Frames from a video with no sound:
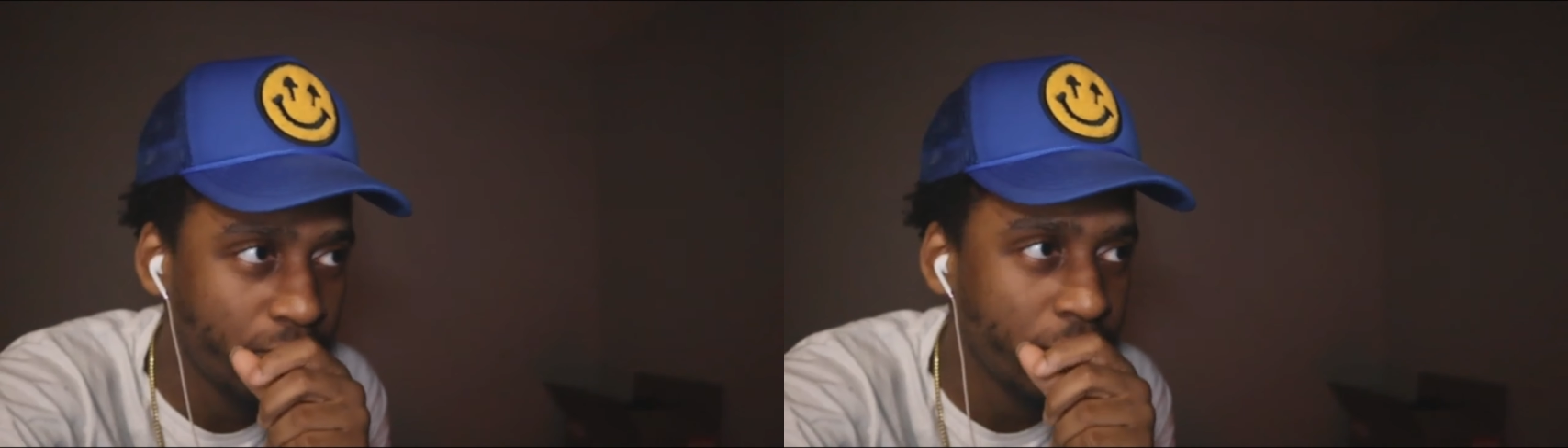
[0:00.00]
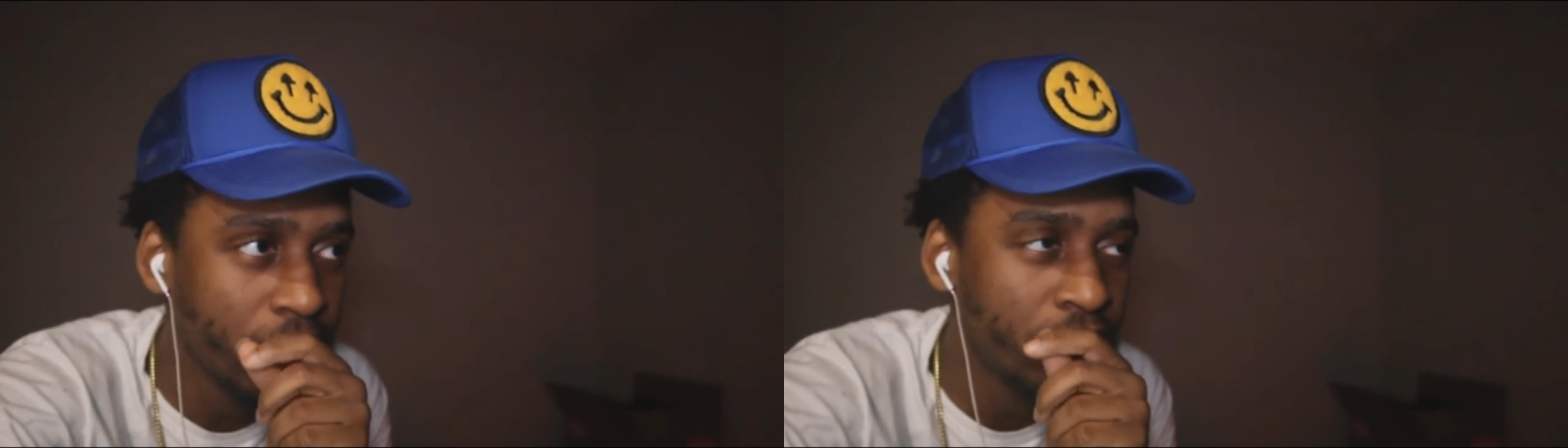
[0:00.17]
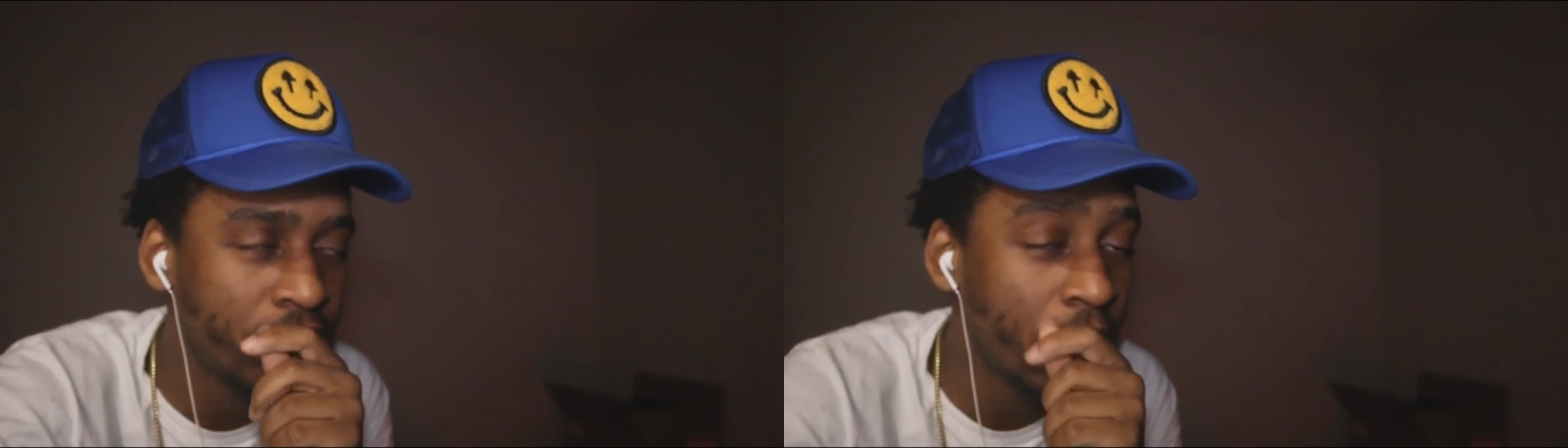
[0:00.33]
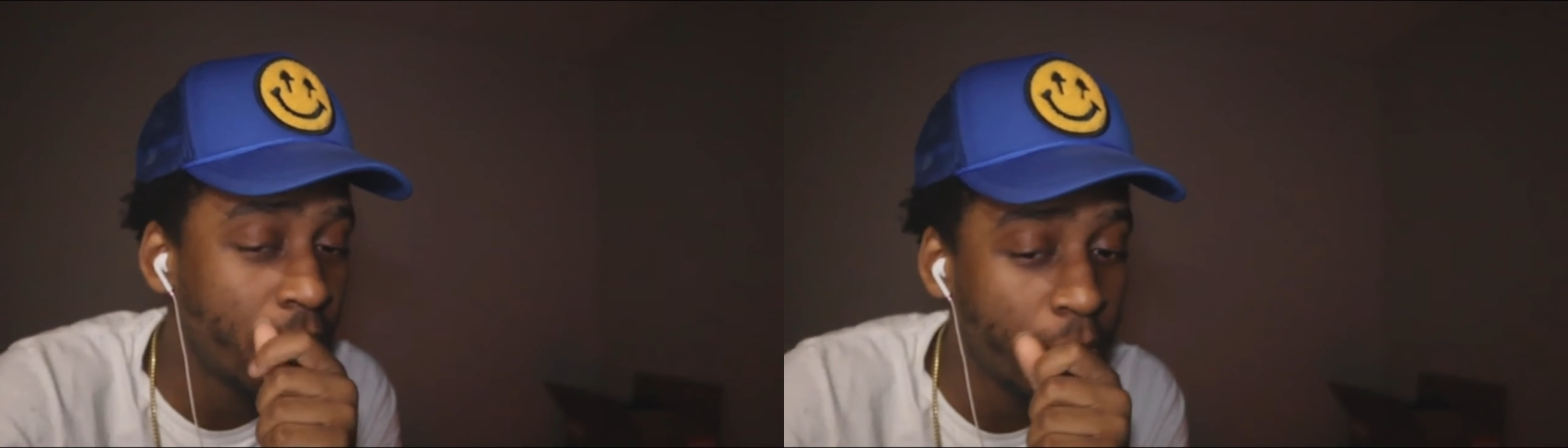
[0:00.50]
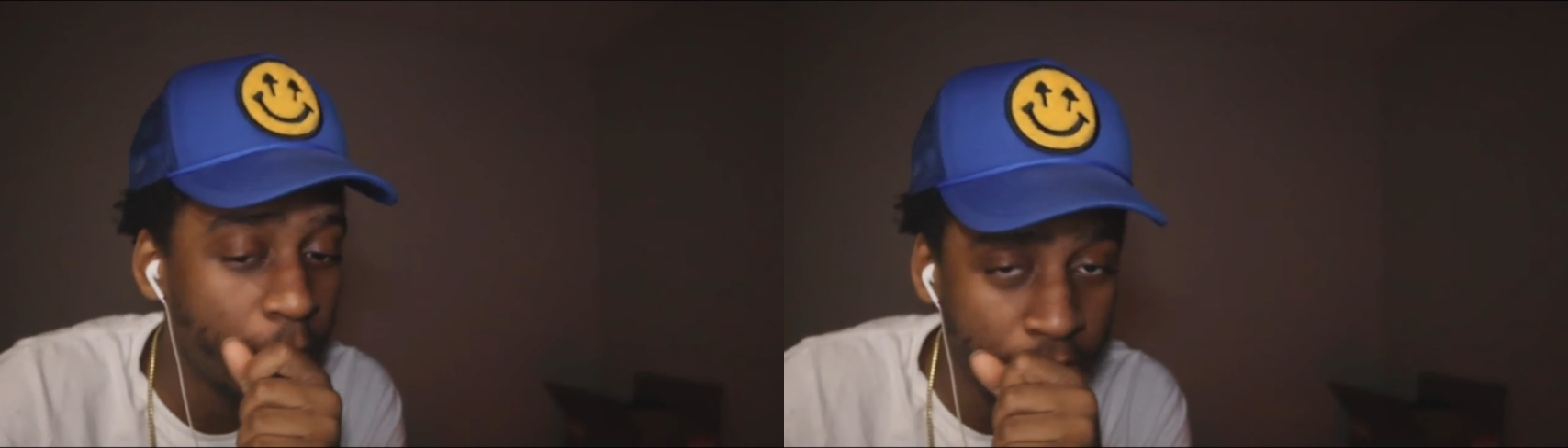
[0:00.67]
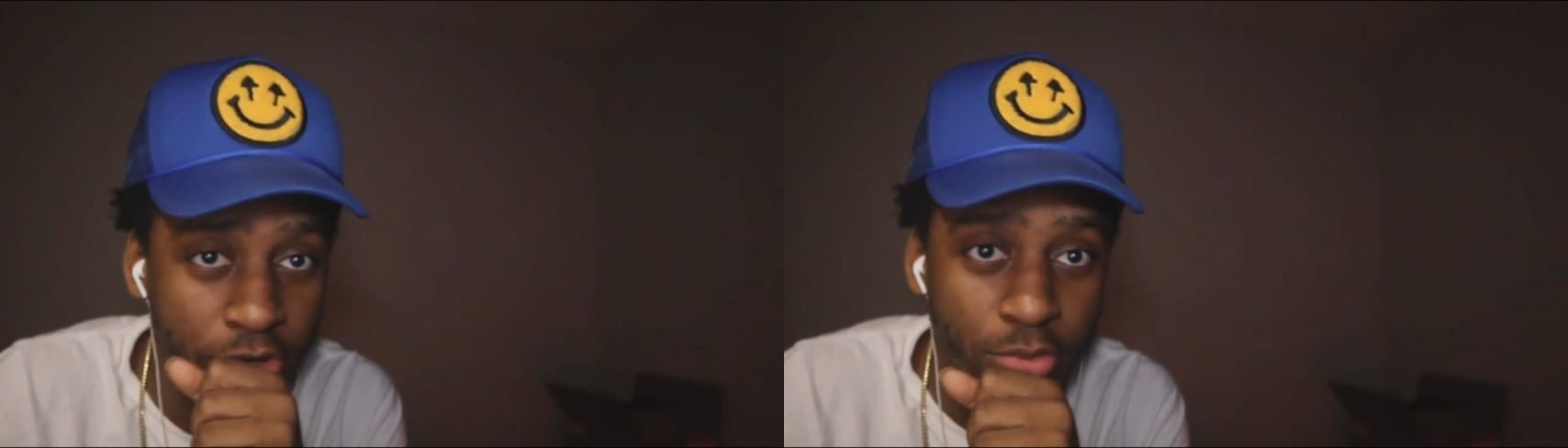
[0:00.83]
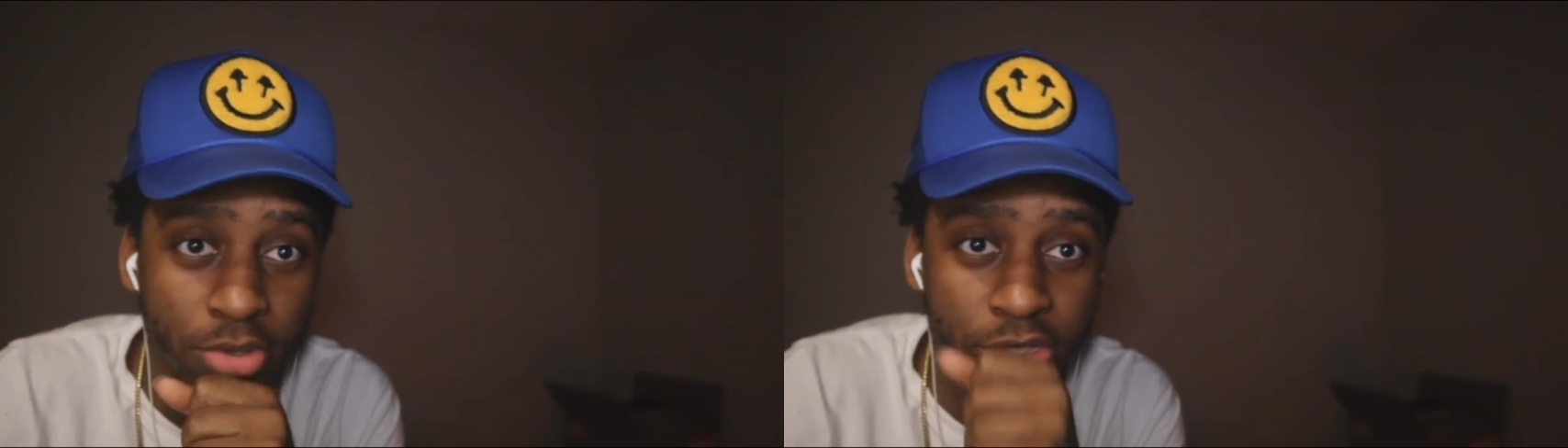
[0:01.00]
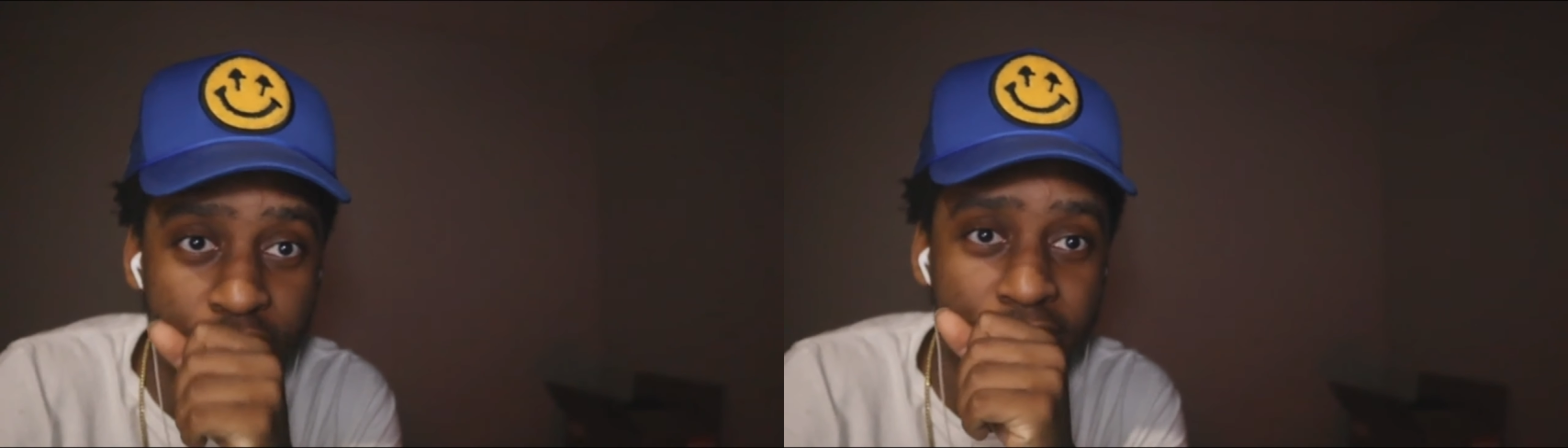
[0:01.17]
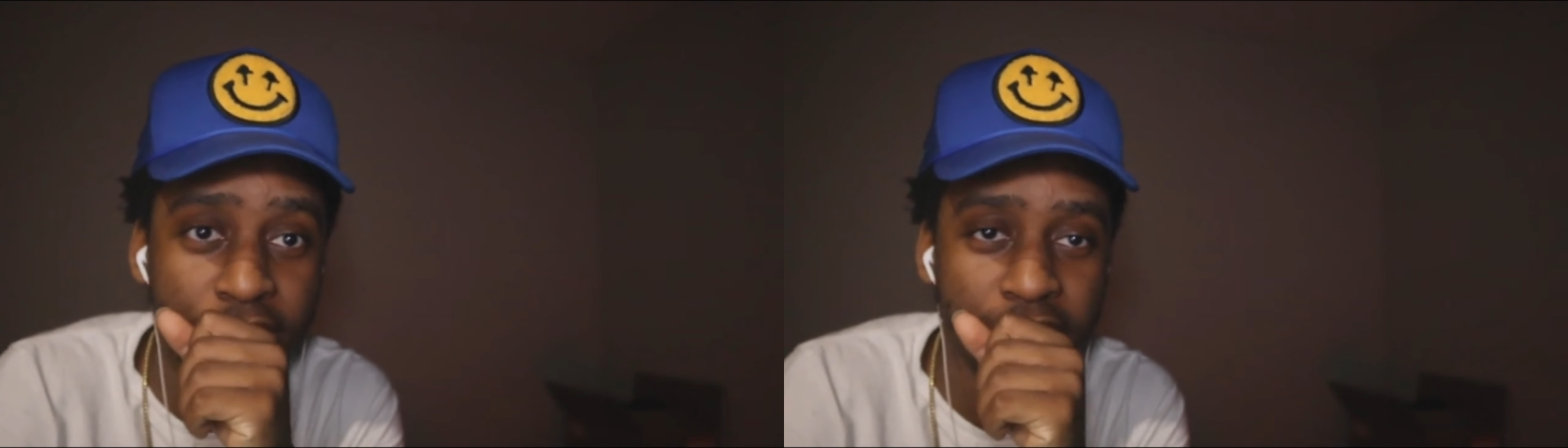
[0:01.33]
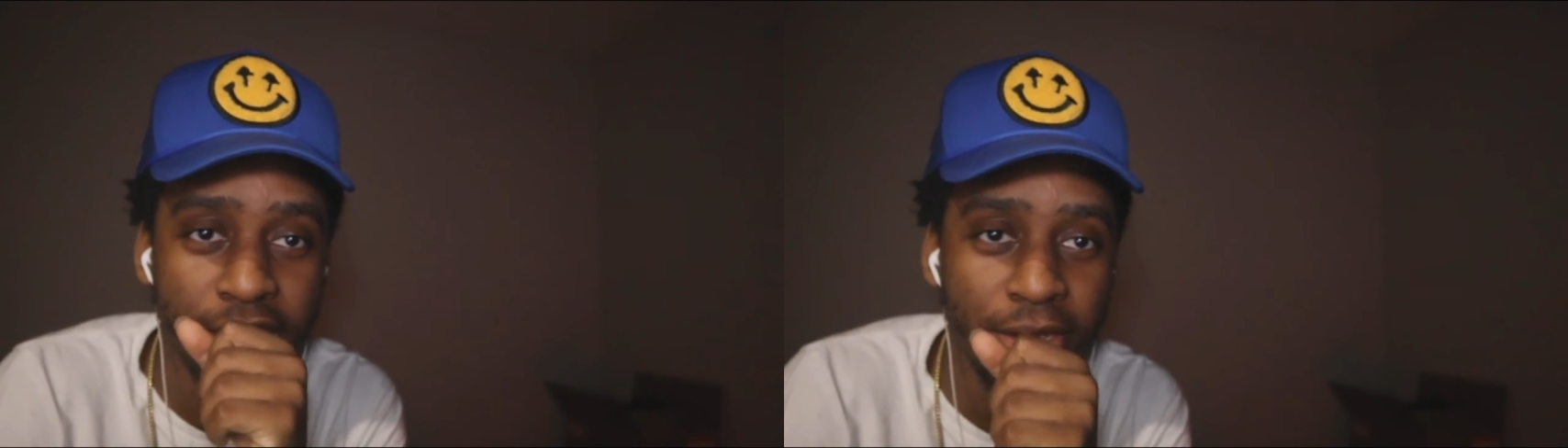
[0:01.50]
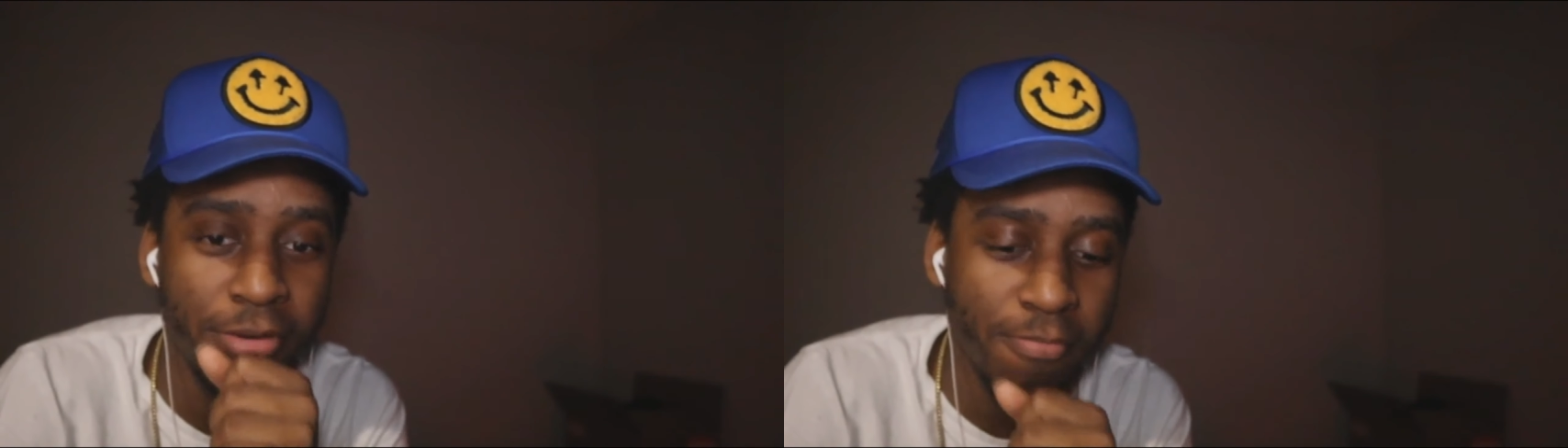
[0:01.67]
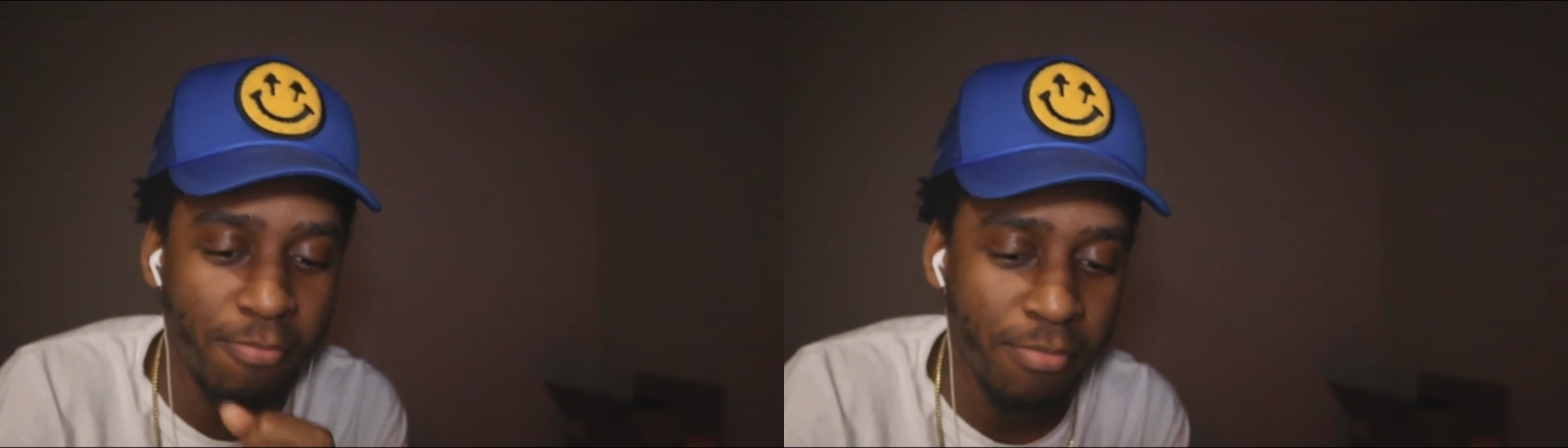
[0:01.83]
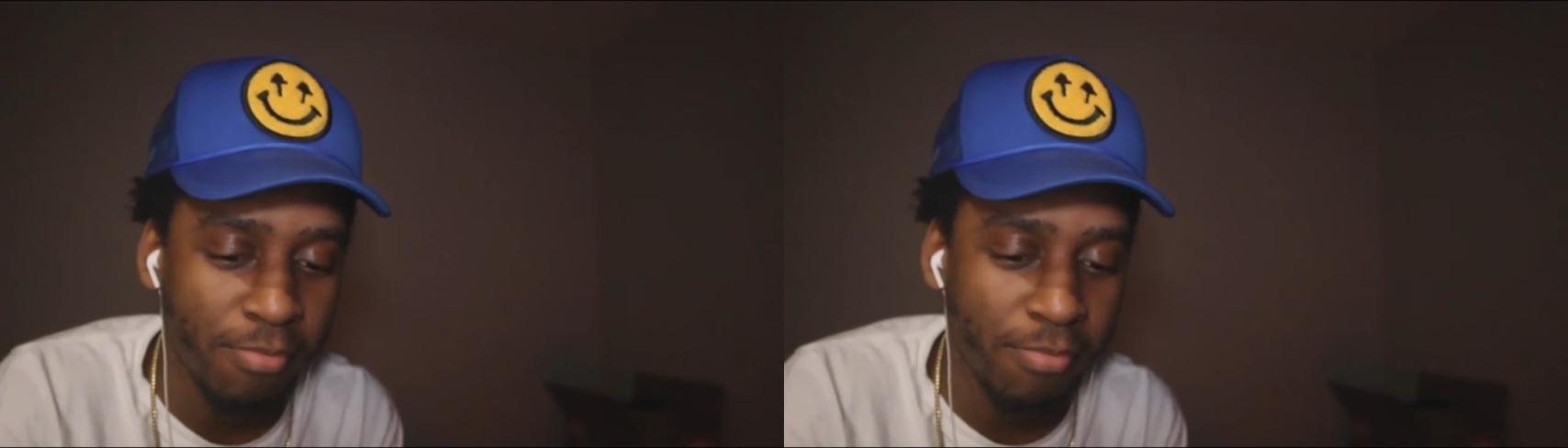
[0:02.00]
Nigga said repeat what you just said.